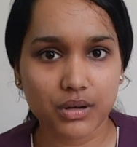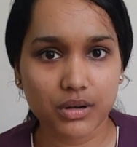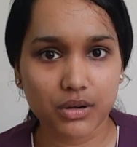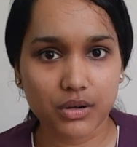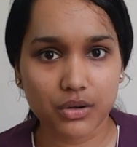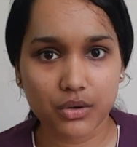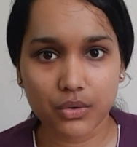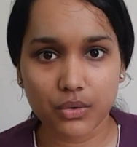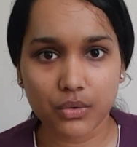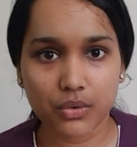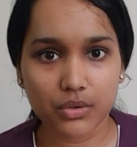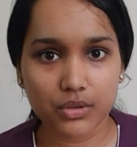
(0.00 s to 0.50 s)

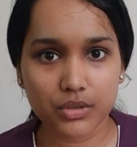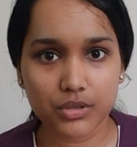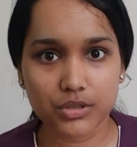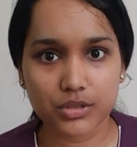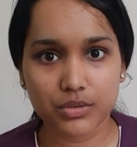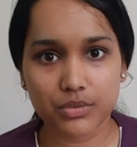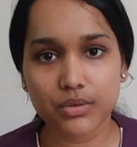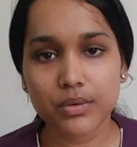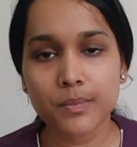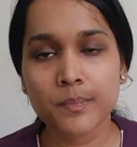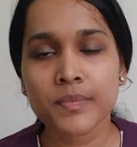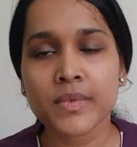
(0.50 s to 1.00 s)
go
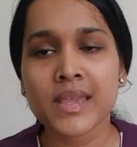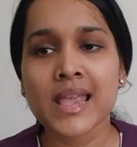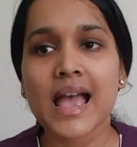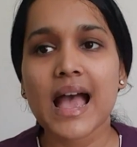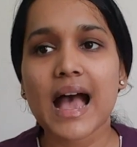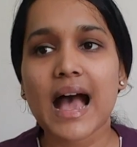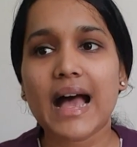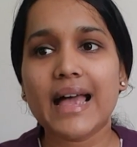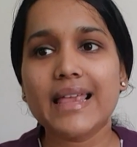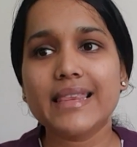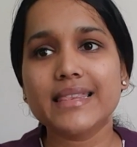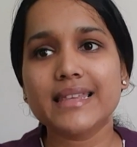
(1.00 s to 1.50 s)
through,
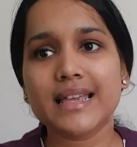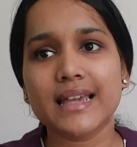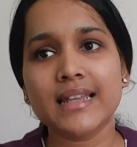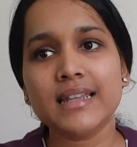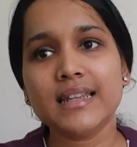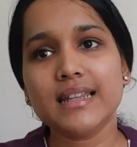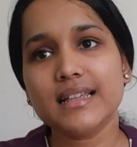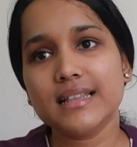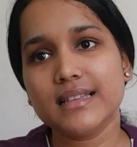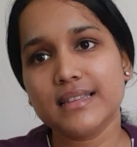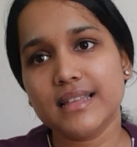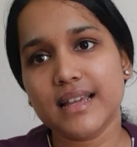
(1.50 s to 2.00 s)
and then
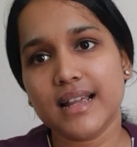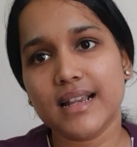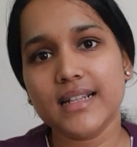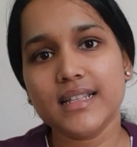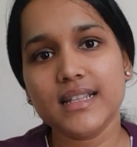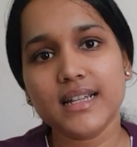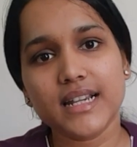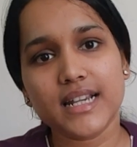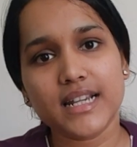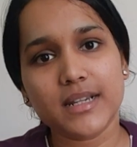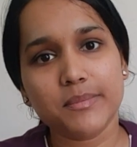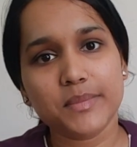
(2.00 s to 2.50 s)
in that
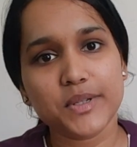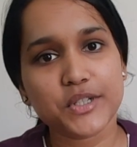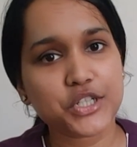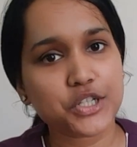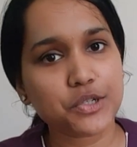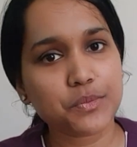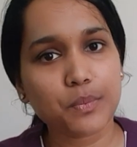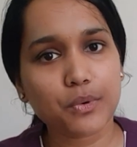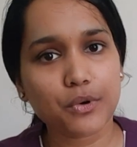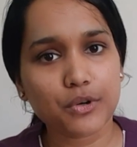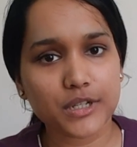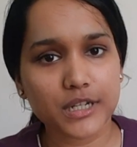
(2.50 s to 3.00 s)
the
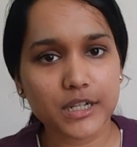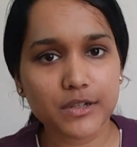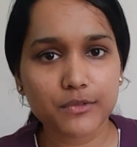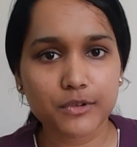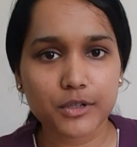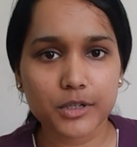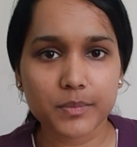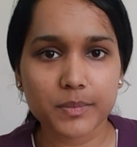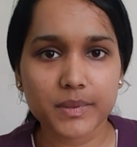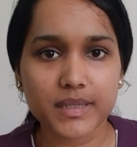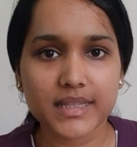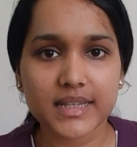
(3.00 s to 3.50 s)
admission portal
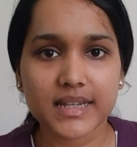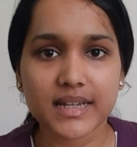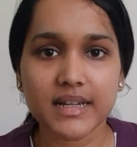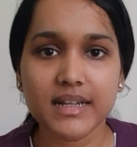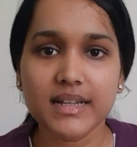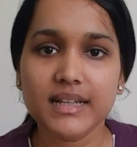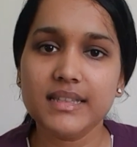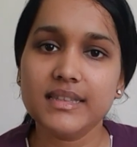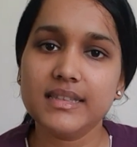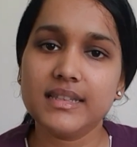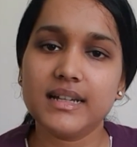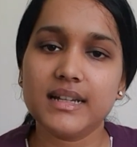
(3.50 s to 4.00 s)
would be there,
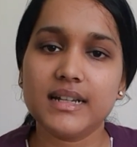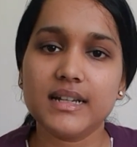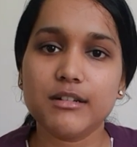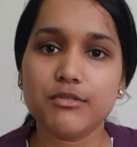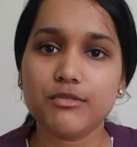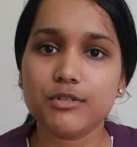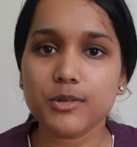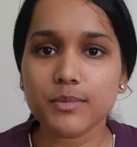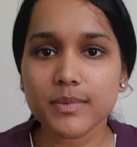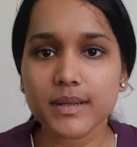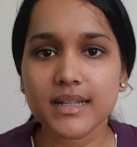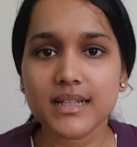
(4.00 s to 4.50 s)
and there it
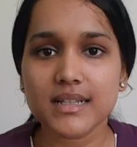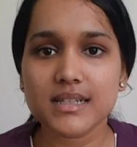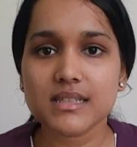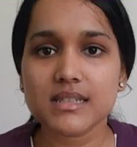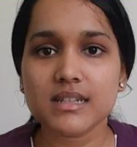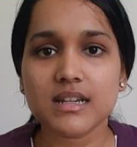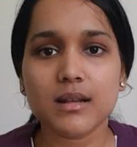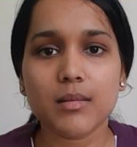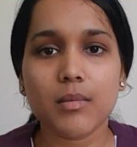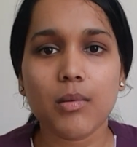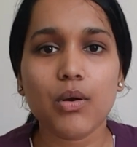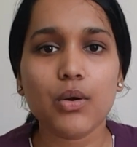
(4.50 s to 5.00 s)
would be
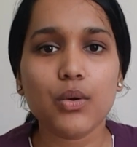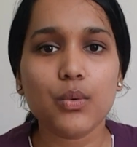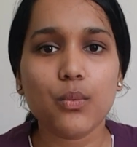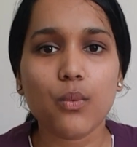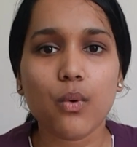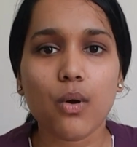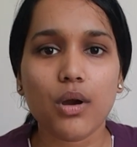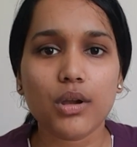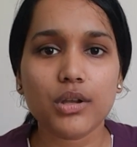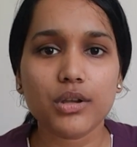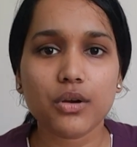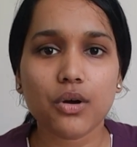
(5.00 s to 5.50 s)
listed about
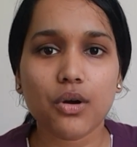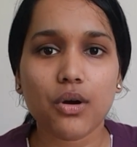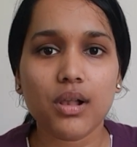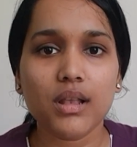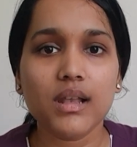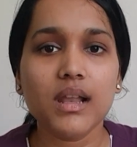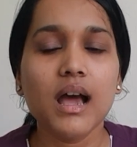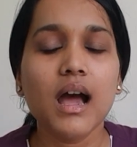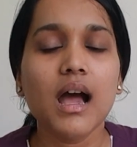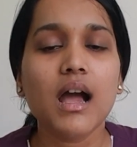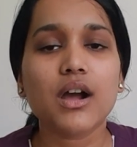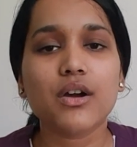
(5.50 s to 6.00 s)
what
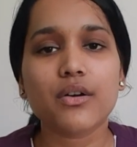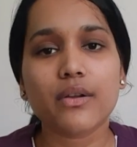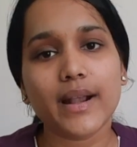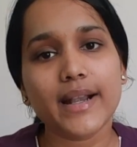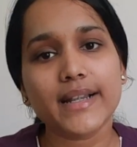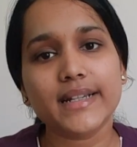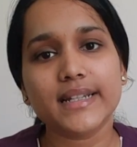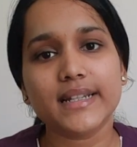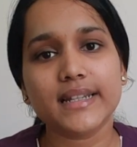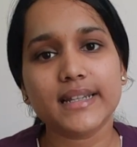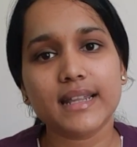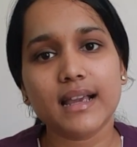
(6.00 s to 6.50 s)
all
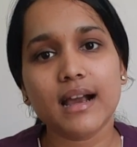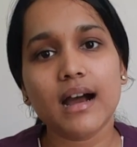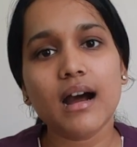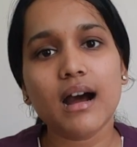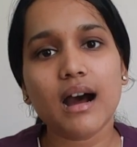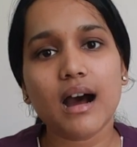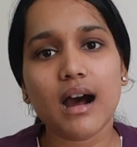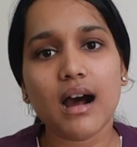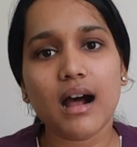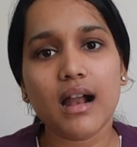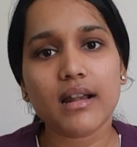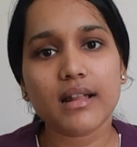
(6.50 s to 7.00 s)
criteria
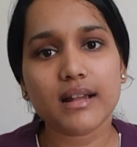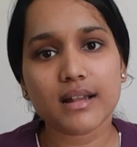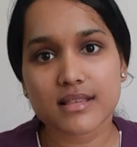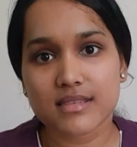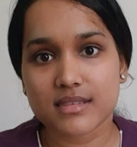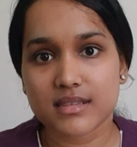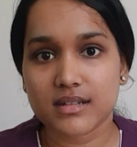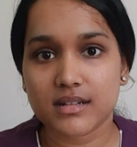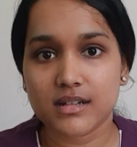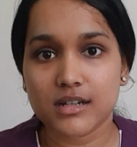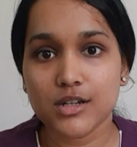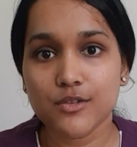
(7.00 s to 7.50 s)
are
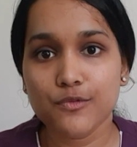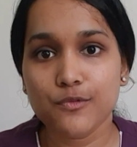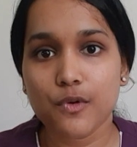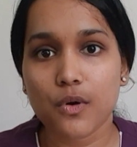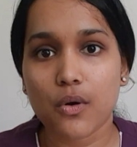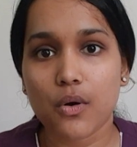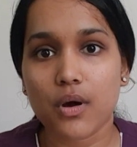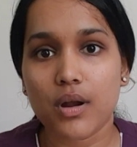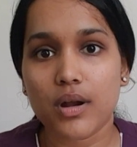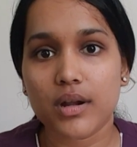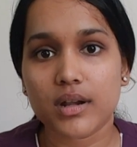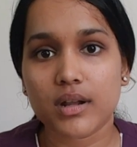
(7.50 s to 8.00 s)
considered
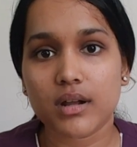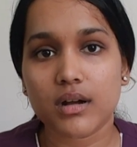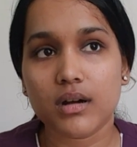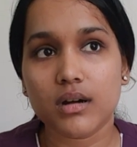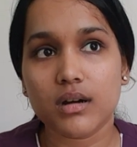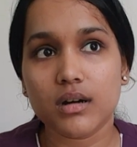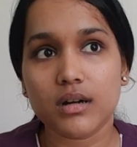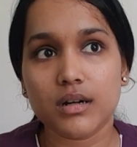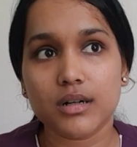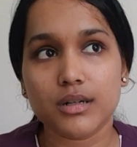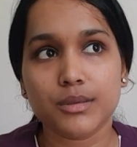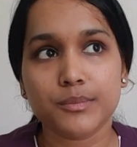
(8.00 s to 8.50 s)
for
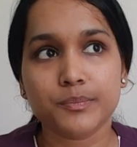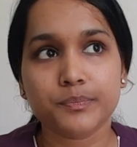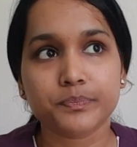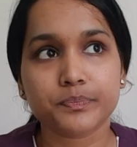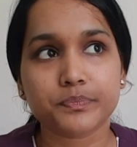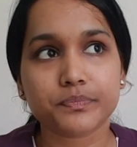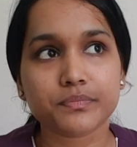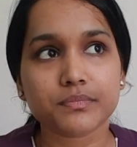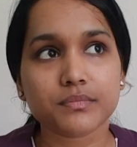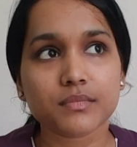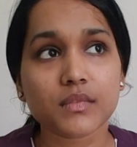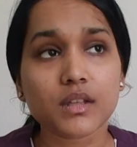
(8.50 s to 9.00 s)

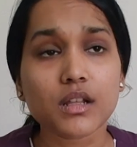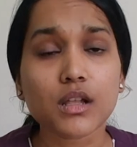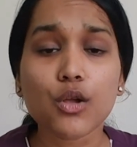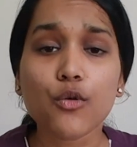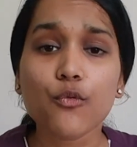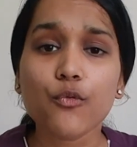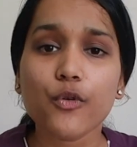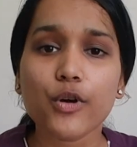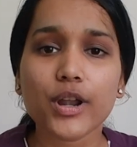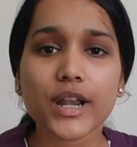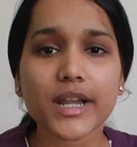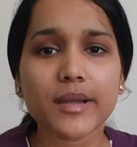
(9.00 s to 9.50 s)

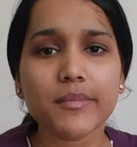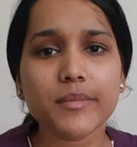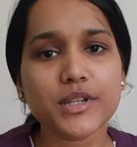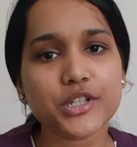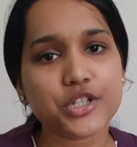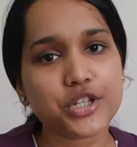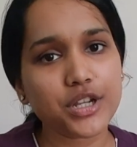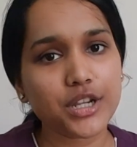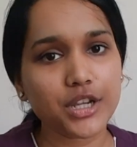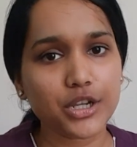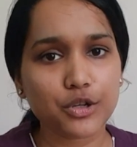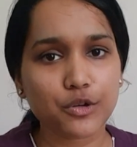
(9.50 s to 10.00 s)

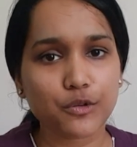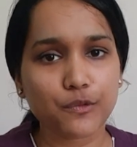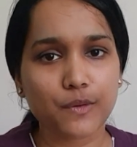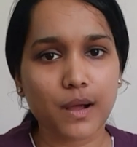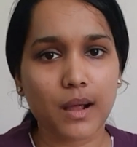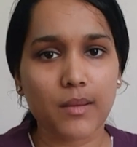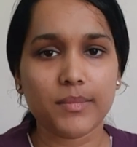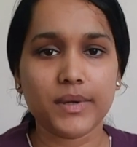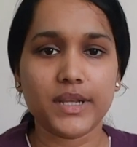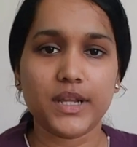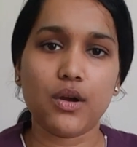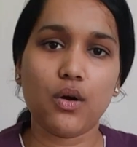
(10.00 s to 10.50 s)
admission into
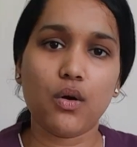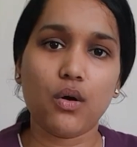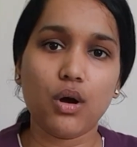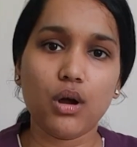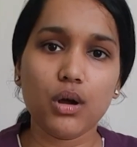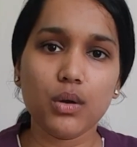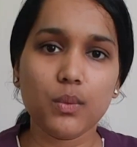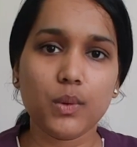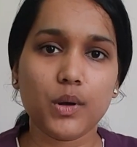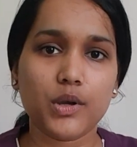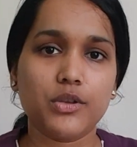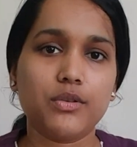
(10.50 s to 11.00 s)
PharmD.
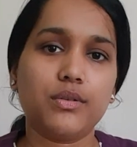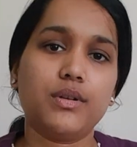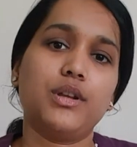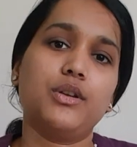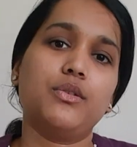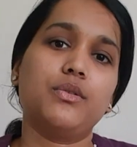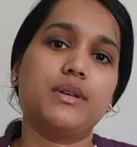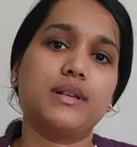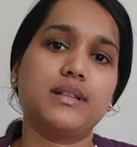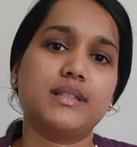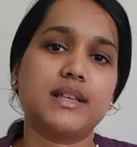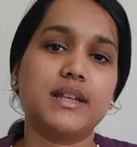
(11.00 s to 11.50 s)
Or what you can
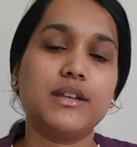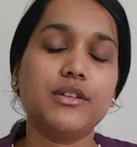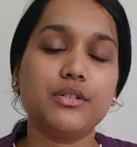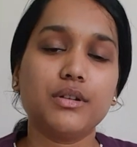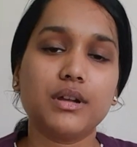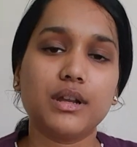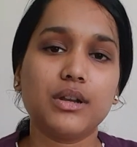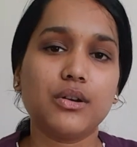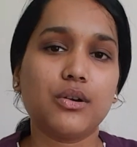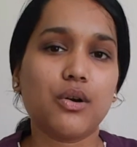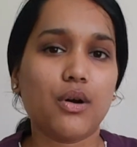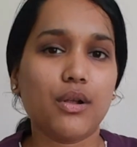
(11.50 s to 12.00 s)
do is that you
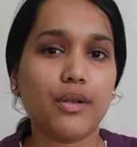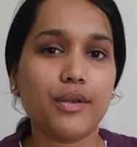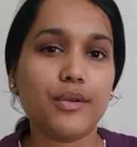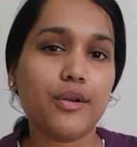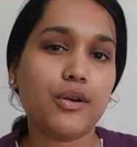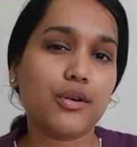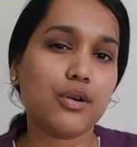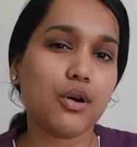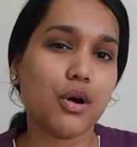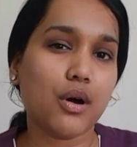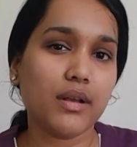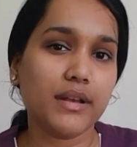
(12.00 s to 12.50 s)
can call
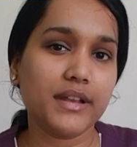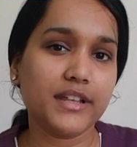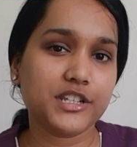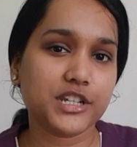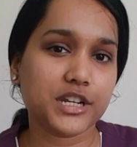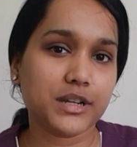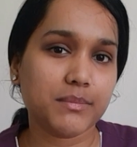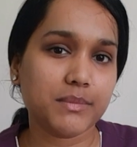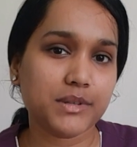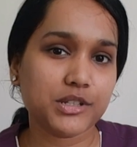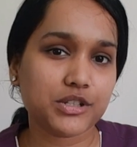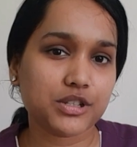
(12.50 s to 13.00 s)
your college
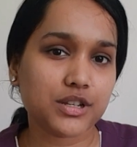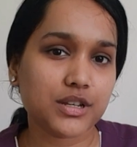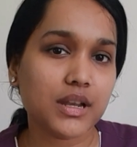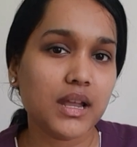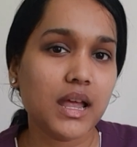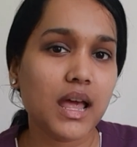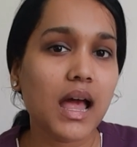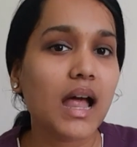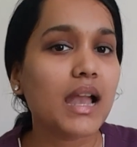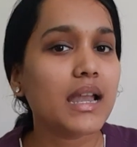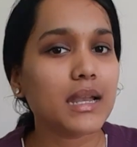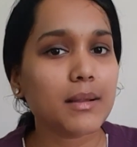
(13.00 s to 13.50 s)
admission
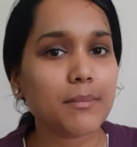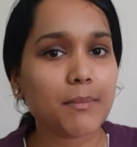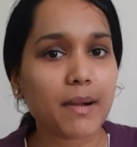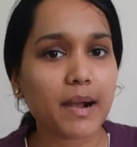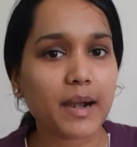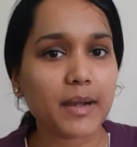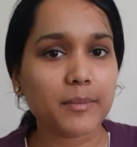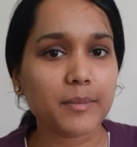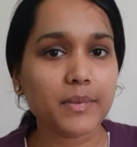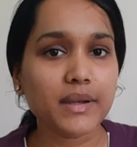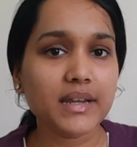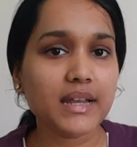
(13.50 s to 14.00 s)

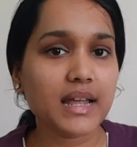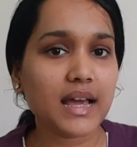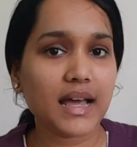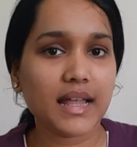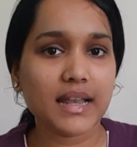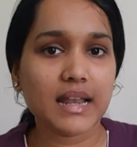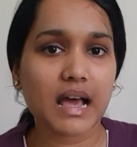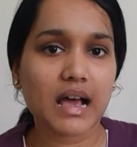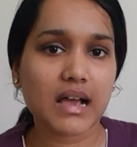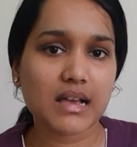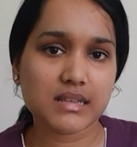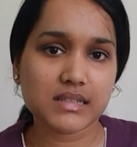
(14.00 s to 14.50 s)
department
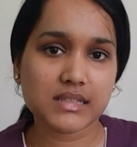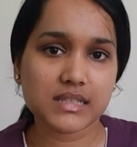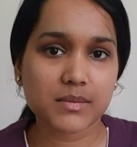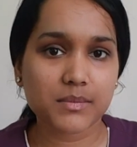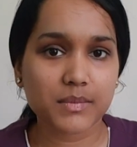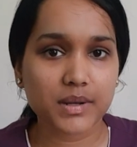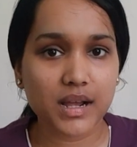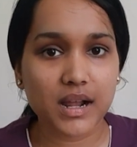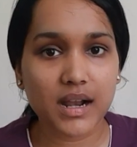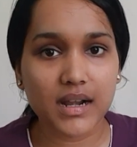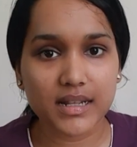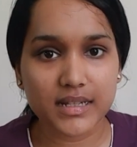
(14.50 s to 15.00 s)
and ask them
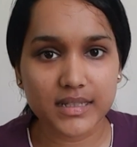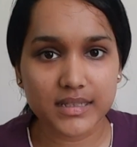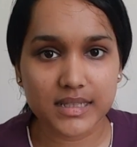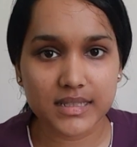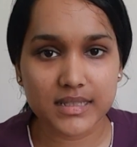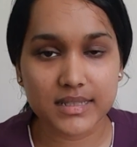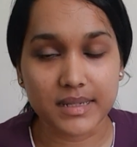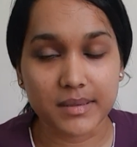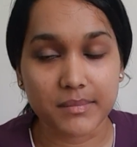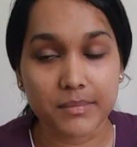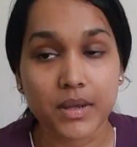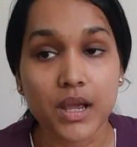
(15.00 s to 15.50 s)
regarding the
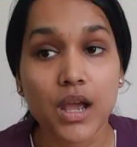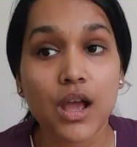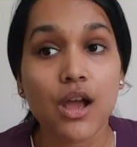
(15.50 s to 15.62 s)
same.